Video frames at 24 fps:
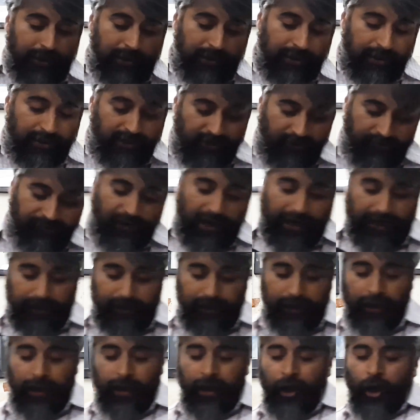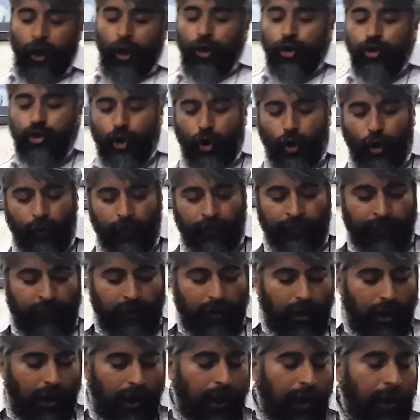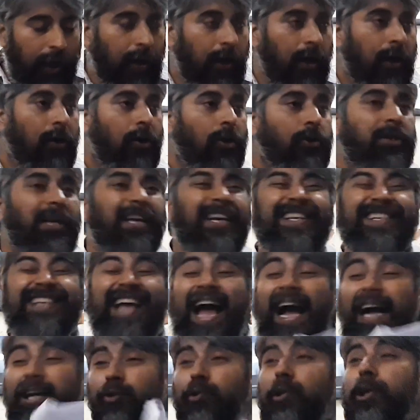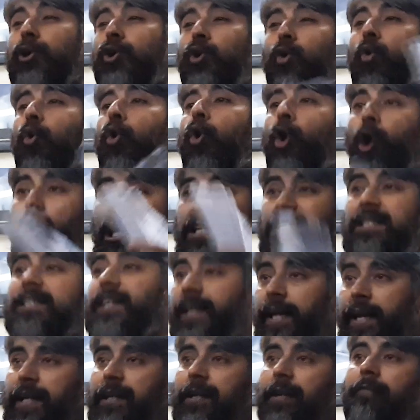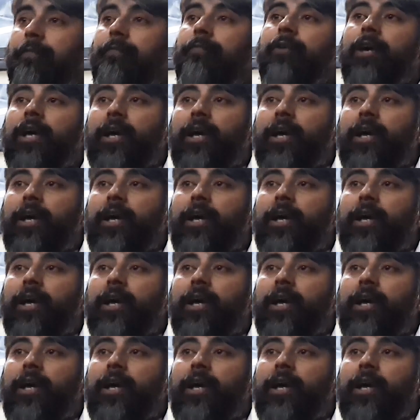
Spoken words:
is defined. So there is actually no alternative